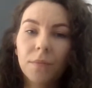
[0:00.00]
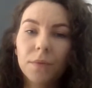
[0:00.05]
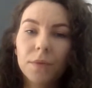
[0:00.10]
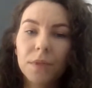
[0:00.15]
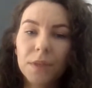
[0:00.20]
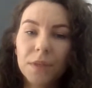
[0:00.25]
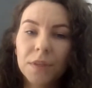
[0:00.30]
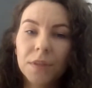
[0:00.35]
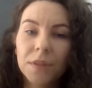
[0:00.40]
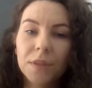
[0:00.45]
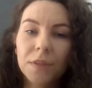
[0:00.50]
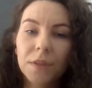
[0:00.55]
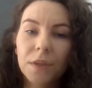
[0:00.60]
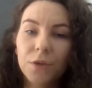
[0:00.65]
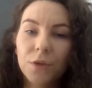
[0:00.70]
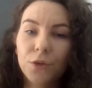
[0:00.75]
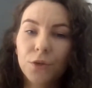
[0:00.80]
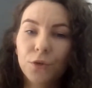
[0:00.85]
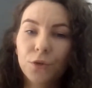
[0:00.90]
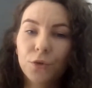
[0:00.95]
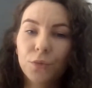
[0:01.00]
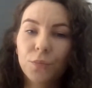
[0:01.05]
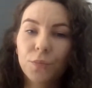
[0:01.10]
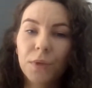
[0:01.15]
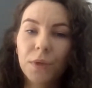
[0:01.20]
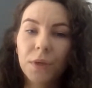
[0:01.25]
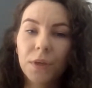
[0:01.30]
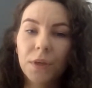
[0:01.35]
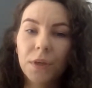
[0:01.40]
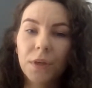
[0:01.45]
this should
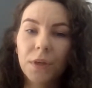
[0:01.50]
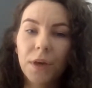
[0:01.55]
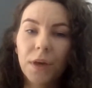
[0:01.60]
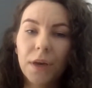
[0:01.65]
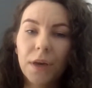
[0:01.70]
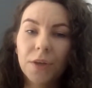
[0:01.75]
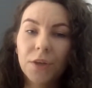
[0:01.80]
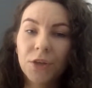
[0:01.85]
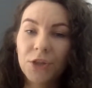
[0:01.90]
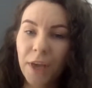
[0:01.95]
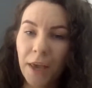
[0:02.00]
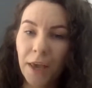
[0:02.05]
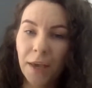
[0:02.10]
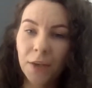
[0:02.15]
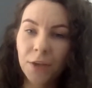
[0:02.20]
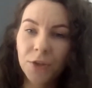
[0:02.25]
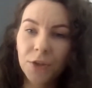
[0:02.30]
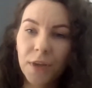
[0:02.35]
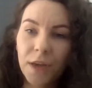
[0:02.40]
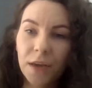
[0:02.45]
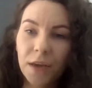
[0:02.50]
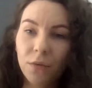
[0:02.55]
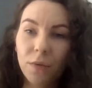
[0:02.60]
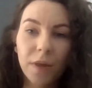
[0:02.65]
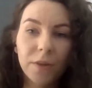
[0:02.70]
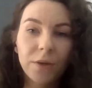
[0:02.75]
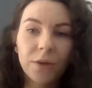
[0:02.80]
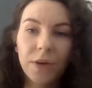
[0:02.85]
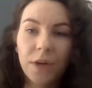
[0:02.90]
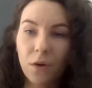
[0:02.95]
be changed, and
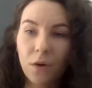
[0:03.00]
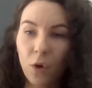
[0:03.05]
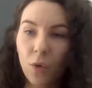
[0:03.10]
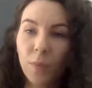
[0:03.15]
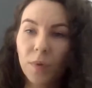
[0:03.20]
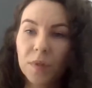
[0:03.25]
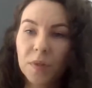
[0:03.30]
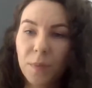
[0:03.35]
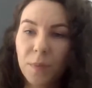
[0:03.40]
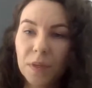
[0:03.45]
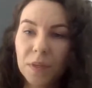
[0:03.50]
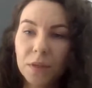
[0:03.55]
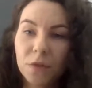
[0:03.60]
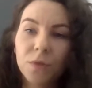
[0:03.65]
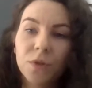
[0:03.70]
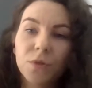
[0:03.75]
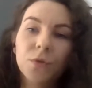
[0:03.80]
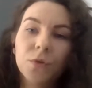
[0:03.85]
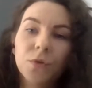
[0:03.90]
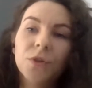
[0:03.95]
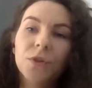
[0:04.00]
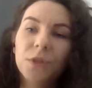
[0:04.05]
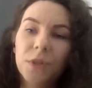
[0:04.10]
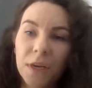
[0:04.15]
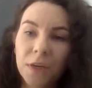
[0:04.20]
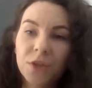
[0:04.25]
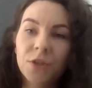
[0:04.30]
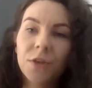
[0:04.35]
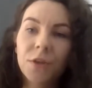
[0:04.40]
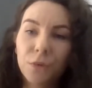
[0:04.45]
whether in open spaces we should
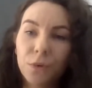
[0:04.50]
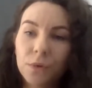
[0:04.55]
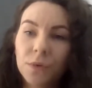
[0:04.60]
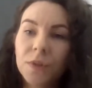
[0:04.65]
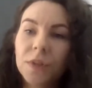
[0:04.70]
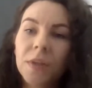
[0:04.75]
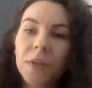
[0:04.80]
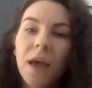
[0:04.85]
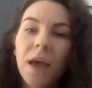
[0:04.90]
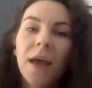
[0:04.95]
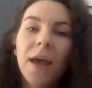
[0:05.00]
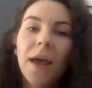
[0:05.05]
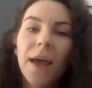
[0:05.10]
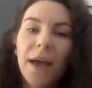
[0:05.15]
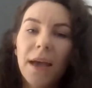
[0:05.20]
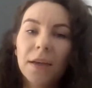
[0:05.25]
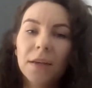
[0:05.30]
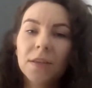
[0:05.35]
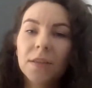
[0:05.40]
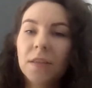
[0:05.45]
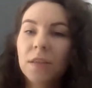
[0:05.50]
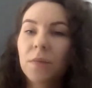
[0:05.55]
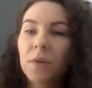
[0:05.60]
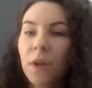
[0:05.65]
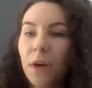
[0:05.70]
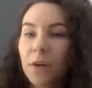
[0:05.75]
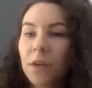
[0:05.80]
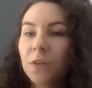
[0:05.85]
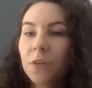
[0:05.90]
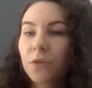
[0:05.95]
change the rules, and
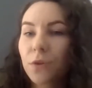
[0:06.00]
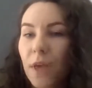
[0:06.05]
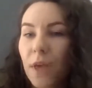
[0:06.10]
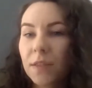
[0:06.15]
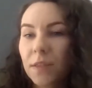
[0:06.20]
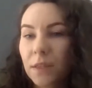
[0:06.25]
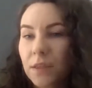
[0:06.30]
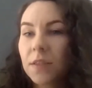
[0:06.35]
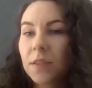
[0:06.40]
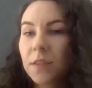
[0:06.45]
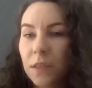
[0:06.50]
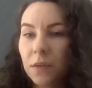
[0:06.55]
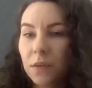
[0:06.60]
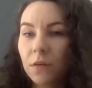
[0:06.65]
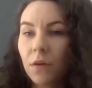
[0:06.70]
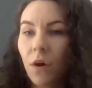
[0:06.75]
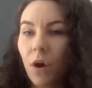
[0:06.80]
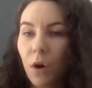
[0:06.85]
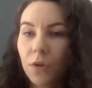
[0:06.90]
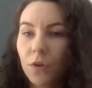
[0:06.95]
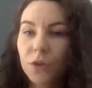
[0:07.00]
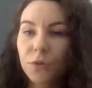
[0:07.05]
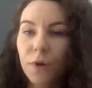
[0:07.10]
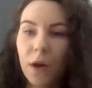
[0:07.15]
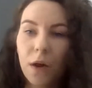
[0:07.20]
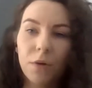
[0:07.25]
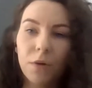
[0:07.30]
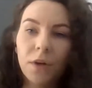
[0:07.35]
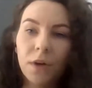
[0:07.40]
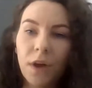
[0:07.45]
similarly to as it is in
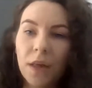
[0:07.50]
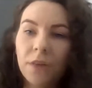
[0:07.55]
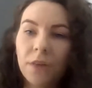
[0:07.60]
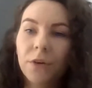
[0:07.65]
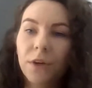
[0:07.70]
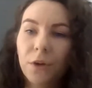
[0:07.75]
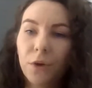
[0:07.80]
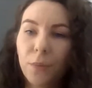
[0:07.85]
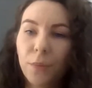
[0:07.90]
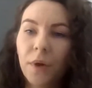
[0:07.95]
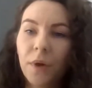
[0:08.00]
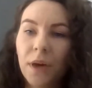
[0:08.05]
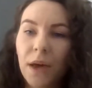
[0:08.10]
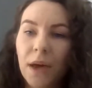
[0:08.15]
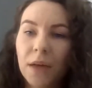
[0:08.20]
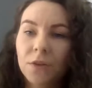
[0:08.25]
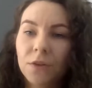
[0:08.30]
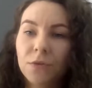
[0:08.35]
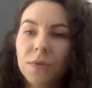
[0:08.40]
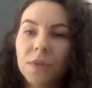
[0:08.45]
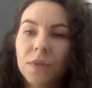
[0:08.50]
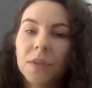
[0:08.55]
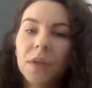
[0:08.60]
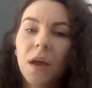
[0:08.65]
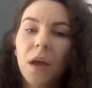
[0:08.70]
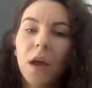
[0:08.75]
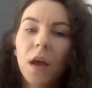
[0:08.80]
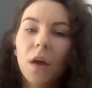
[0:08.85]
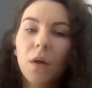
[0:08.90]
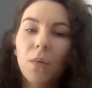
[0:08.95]
Austria or in other European countries,
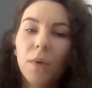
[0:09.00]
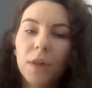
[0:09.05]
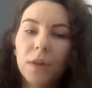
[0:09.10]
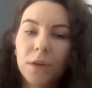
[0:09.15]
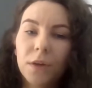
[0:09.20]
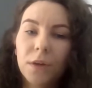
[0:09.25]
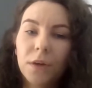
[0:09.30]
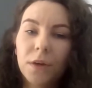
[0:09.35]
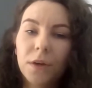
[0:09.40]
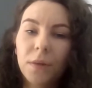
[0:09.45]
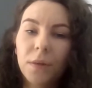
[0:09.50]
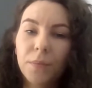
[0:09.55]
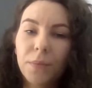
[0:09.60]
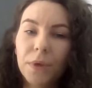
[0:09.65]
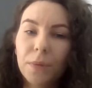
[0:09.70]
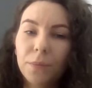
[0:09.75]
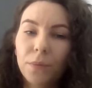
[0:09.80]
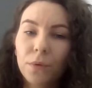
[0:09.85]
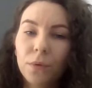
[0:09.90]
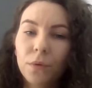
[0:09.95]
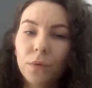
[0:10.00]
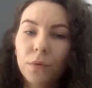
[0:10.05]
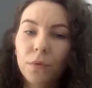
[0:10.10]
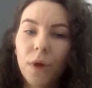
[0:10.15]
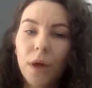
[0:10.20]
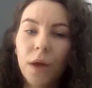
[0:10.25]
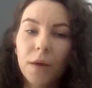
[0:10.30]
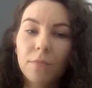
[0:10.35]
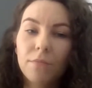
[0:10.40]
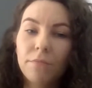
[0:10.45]
whether people
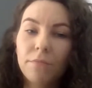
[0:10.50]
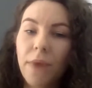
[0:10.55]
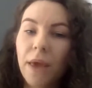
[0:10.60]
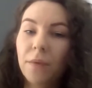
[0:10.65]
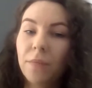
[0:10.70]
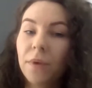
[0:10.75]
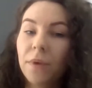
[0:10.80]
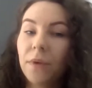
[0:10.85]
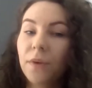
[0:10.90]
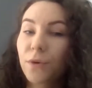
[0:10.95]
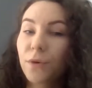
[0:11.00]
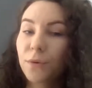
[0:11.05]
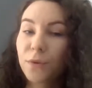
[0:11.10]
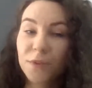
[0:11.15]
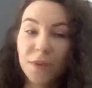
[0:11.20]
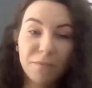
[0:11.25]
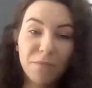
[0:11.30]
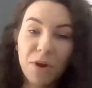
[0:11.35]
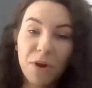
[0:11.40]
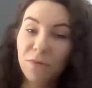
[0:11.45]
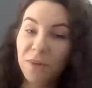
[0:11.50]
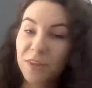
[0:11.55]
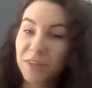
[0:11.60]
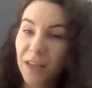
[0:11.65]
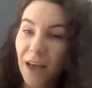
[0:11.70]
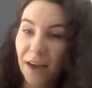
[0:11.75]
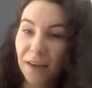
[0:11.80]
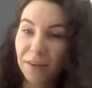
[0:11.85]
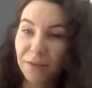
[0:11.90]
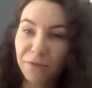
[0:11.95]
maybe could
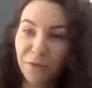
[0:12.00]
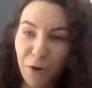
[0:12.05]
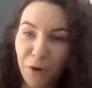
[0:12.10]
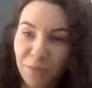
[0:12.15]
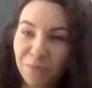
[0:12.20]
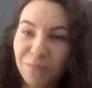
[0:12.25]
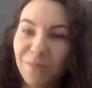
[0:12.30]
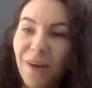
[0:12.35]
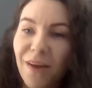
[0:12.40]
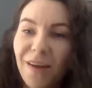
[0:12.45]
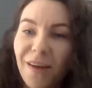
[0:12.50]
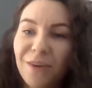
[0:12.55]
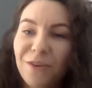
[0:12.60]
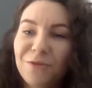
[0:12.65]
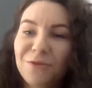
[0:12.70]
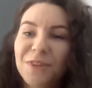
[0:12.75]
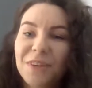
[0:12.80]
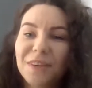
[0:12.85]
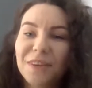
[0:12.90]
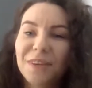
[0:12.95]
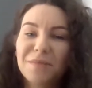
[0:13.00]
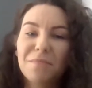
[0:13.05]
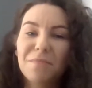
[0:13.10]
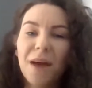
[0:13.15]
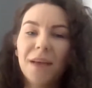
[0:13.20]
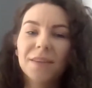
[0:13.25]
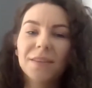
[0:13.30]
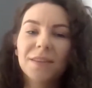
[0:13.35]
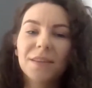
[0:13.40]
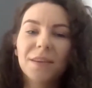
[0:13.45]
resign from using the
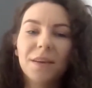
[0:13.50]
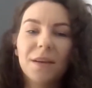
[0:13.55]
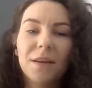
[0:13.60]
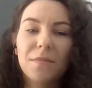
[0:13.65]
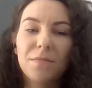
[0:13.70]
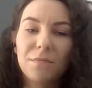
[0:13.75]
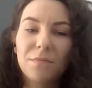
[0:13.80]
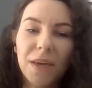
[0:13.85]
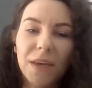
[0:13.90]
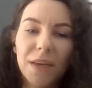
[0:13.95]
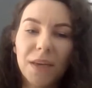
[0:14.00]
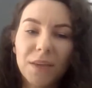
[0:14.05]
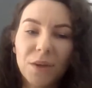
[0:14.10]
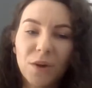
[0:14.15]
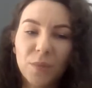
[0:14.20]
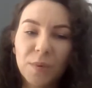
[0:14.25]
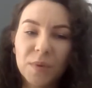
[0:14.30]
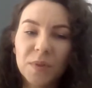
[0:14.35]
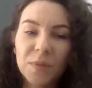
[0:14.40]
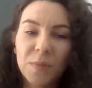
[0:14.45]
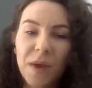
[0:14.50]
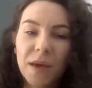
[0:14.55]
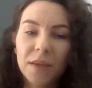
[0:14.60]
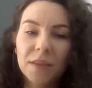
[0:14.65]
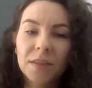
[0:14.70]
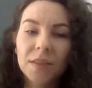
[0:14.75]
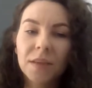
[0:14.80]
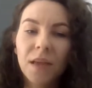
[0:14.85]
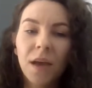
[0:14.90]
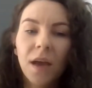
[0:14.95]
mask in the open
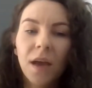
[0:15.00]
space.